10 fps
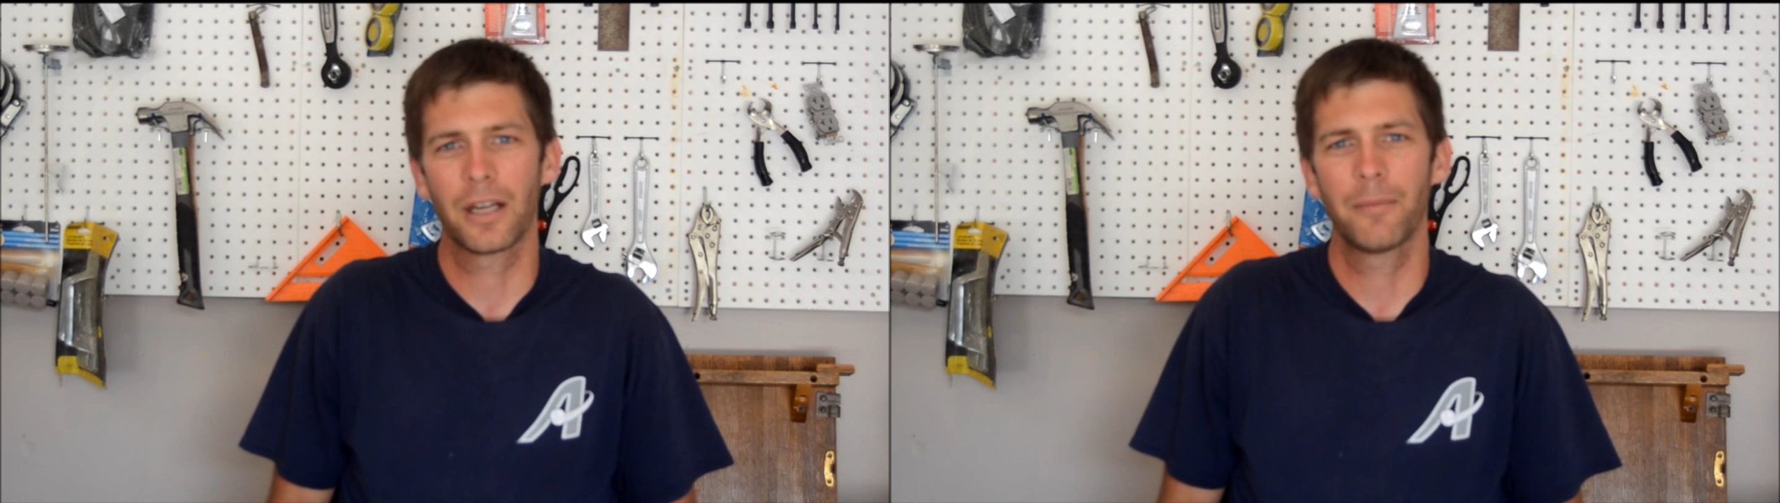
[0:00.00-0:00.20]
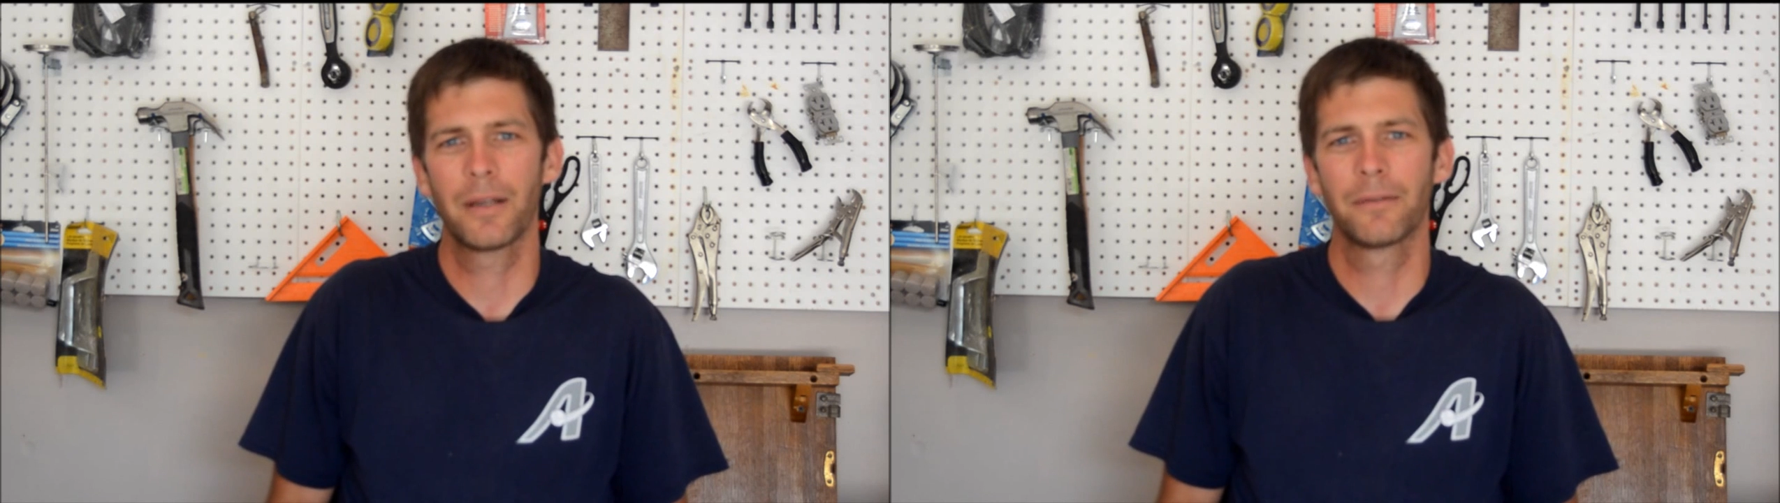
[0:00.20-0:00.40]

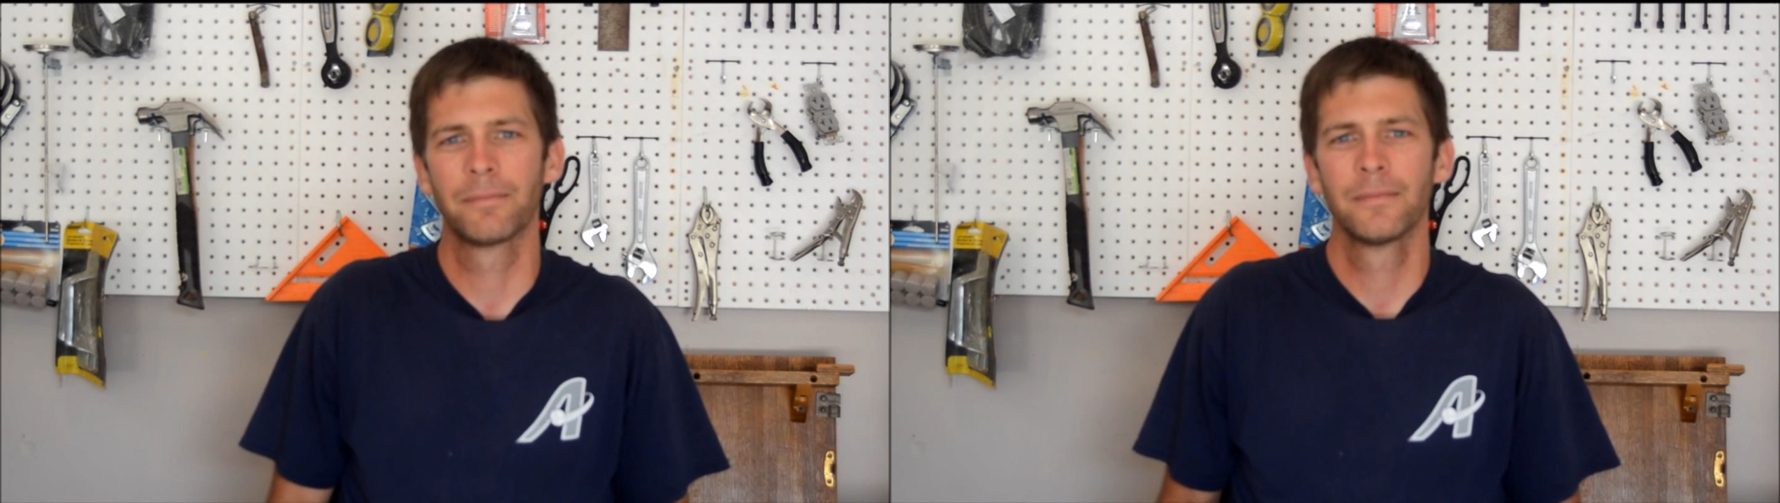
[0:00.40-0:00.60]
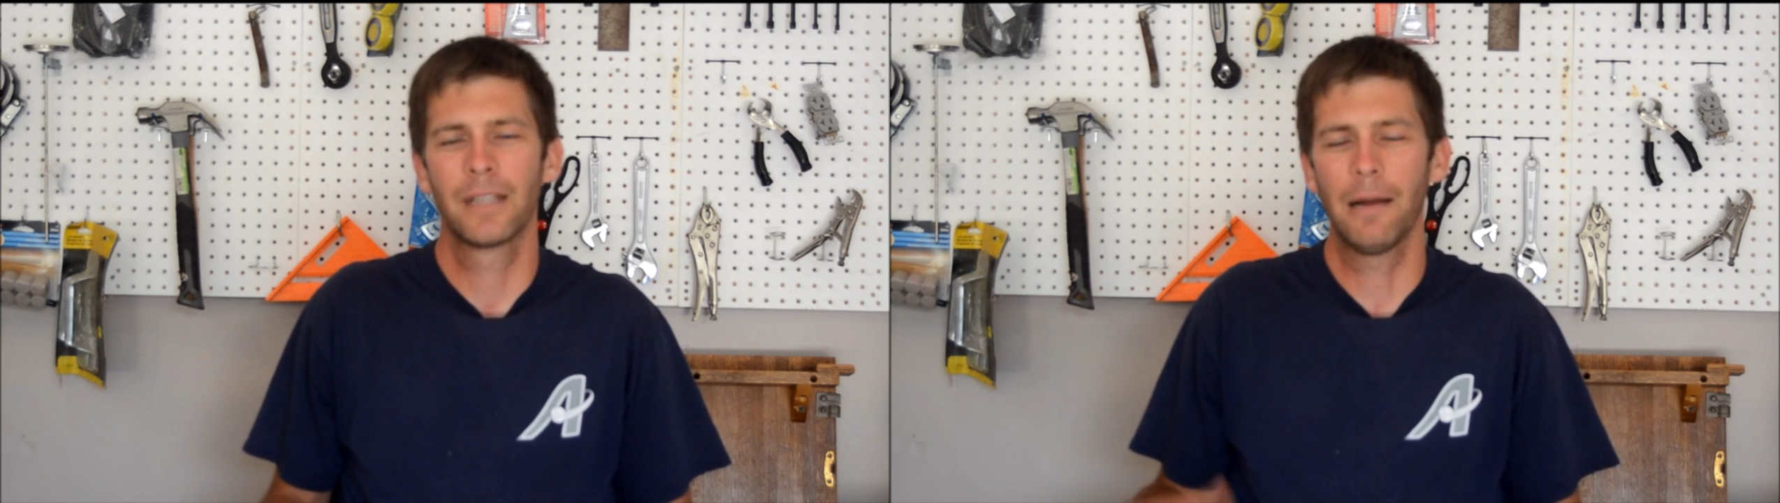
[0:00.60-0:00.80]
I mean,
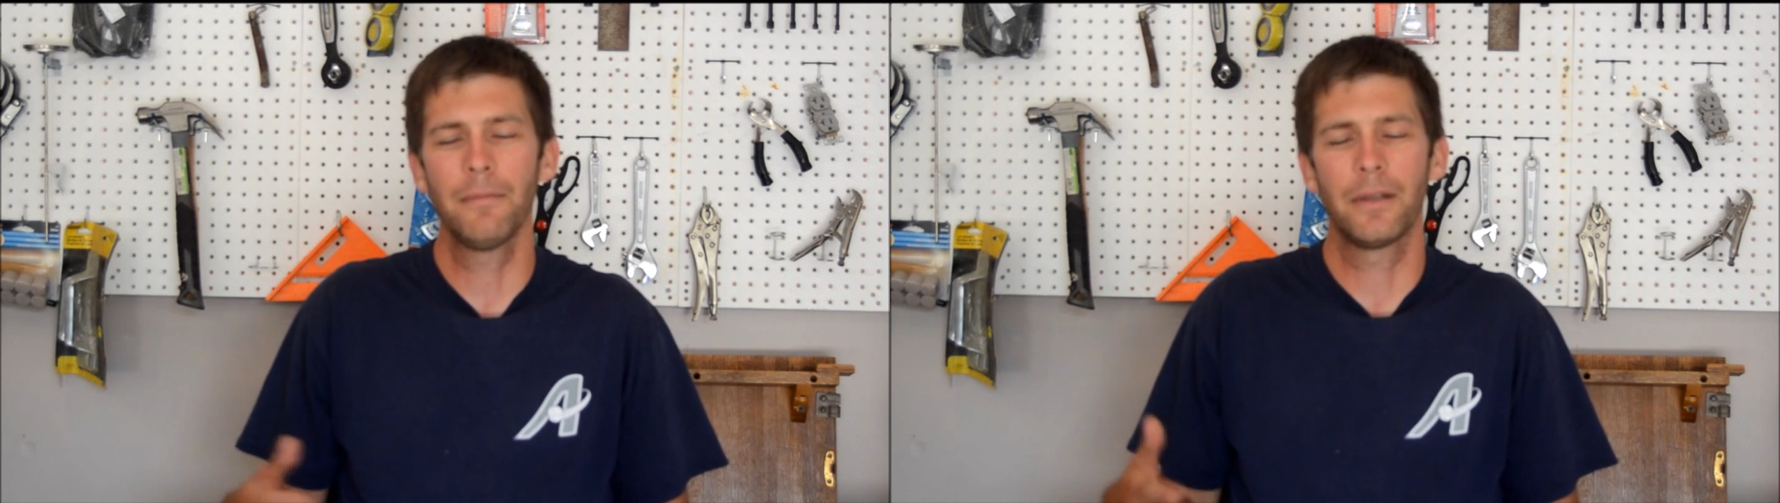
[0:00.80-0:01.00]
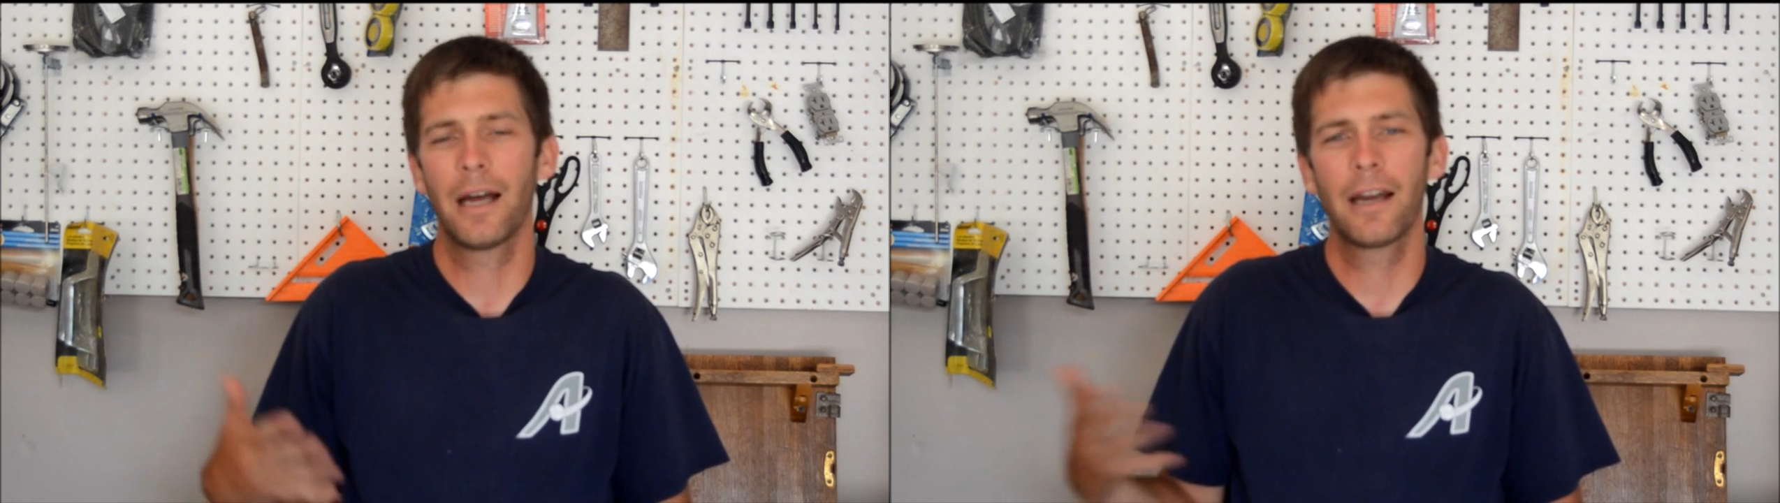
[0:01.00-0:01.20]

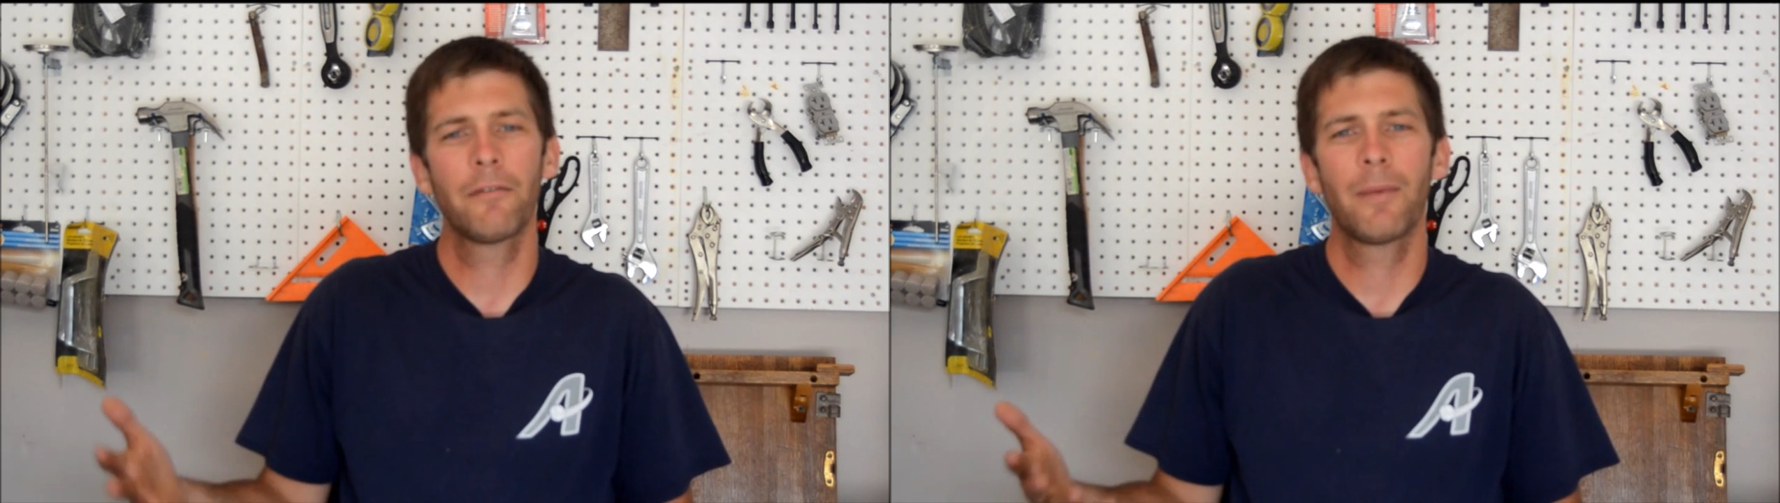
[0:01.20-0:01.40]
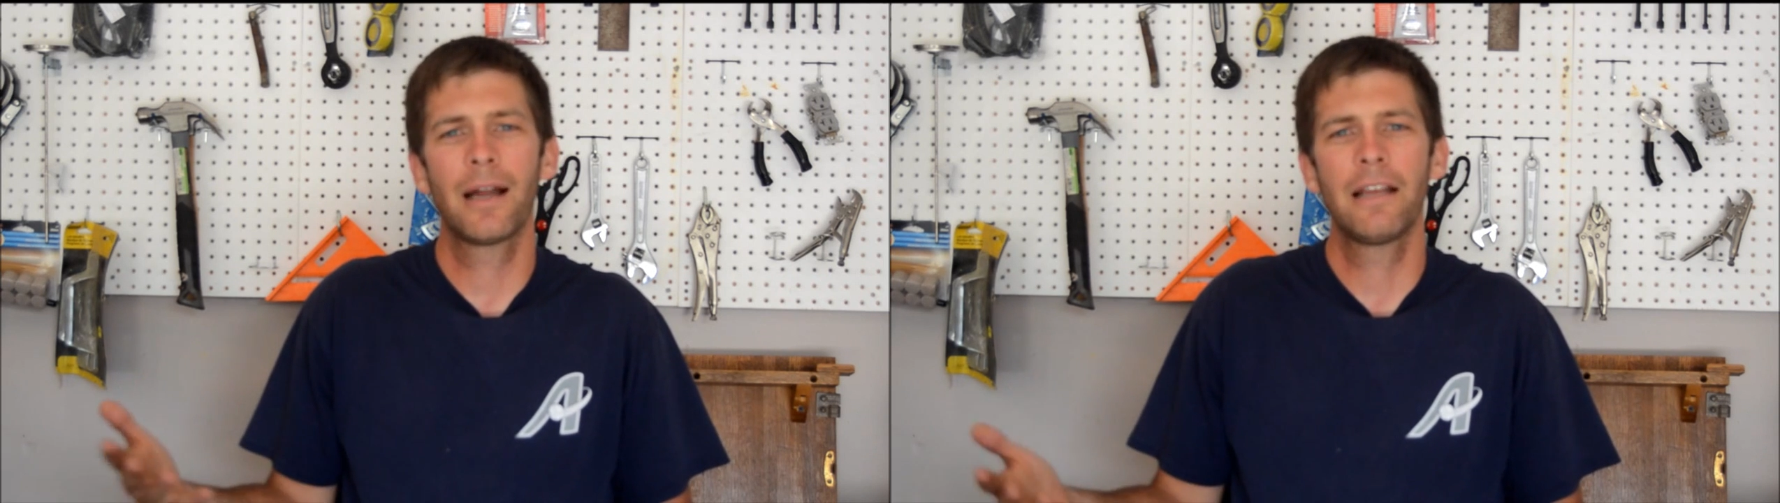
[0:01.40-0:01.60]
I'm, not
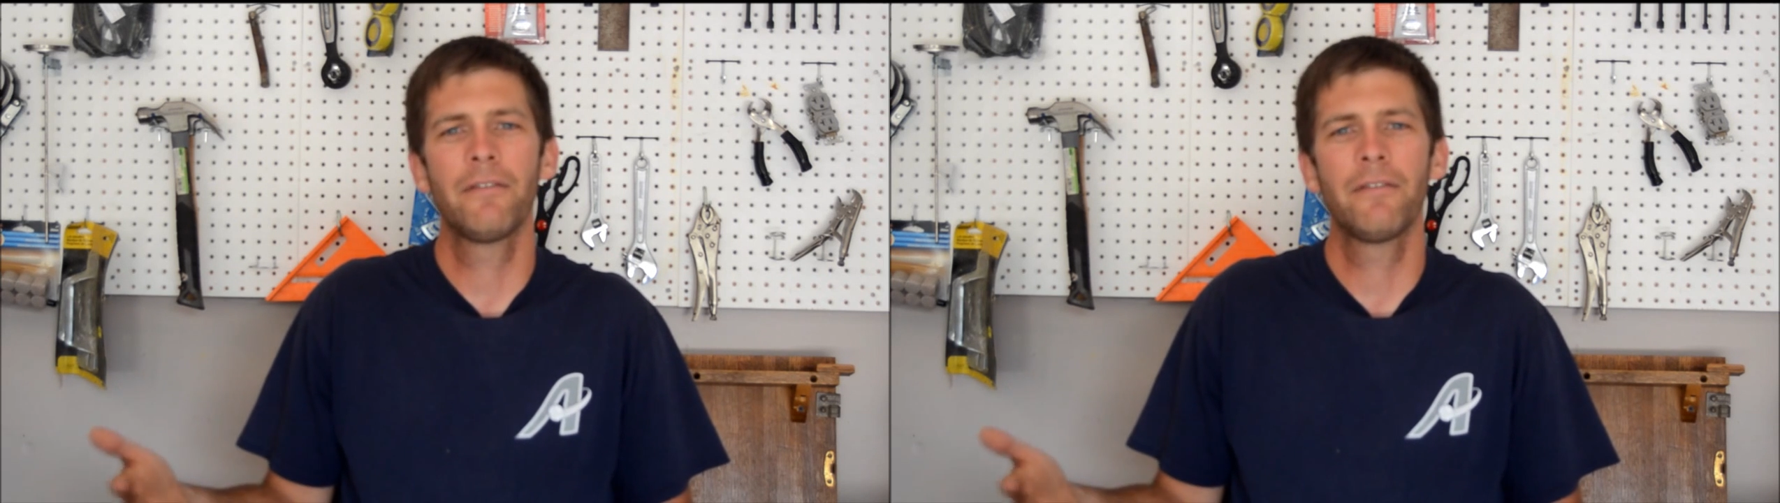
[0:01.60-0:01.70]
everybody,